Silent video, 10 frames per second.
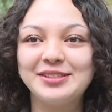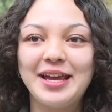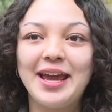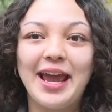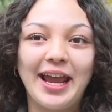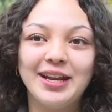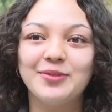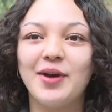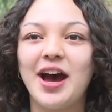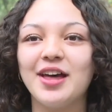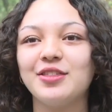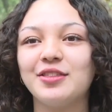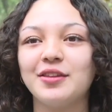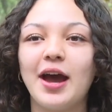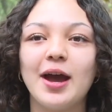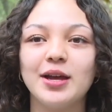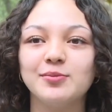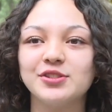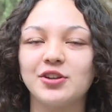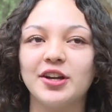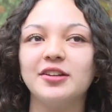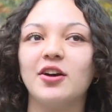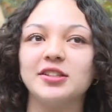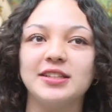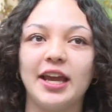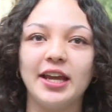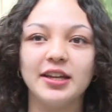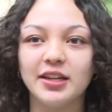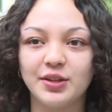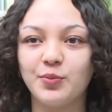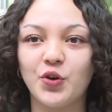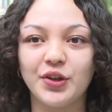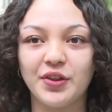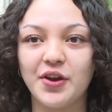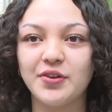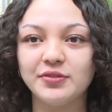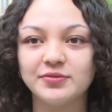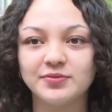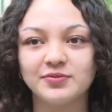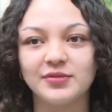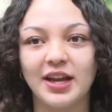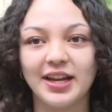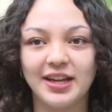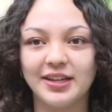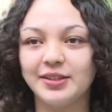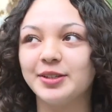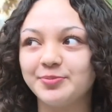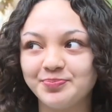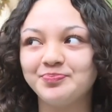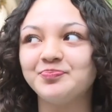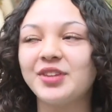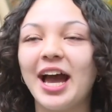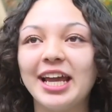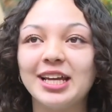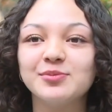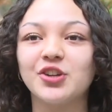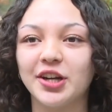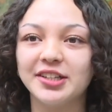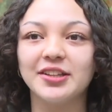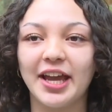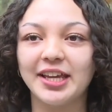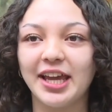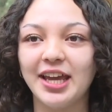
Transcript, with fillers: to say I hated math. I'm starting not to hate it anymore though. I am, I am starting to like